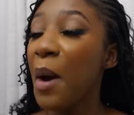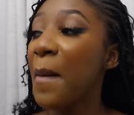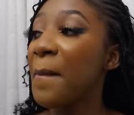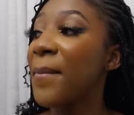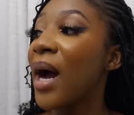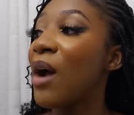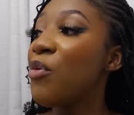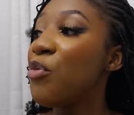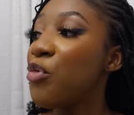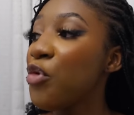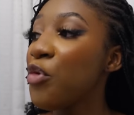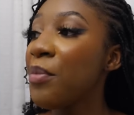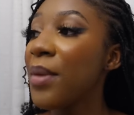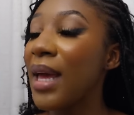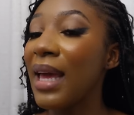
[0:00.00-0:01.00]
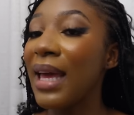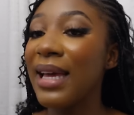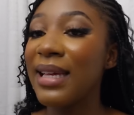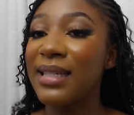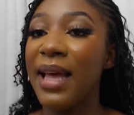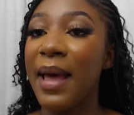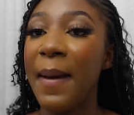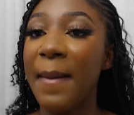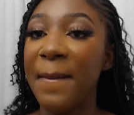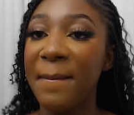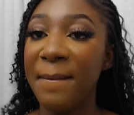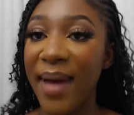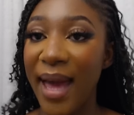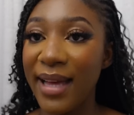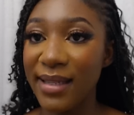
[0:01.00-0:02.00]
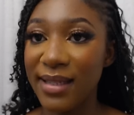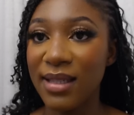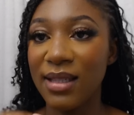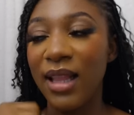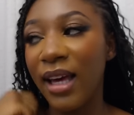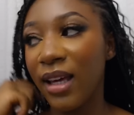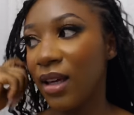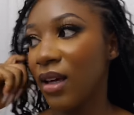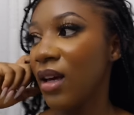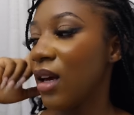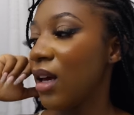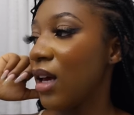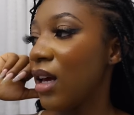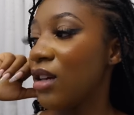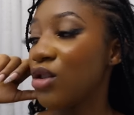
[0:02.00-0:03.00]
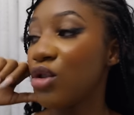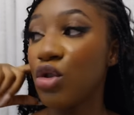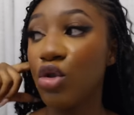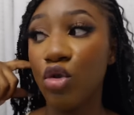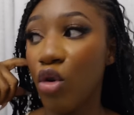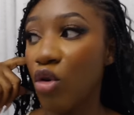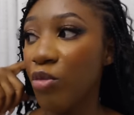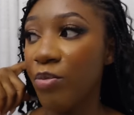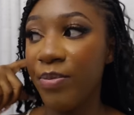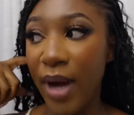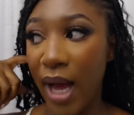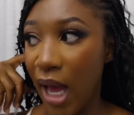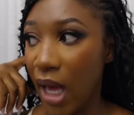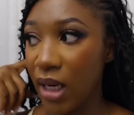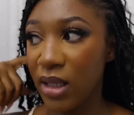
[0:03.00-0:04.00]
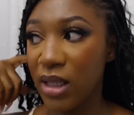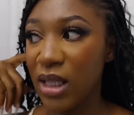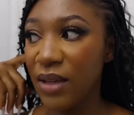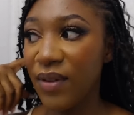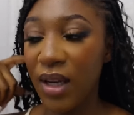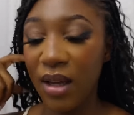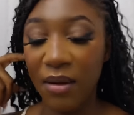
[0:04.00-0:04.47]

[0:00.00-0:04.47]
My room is a mess. Like it's so bad. It's even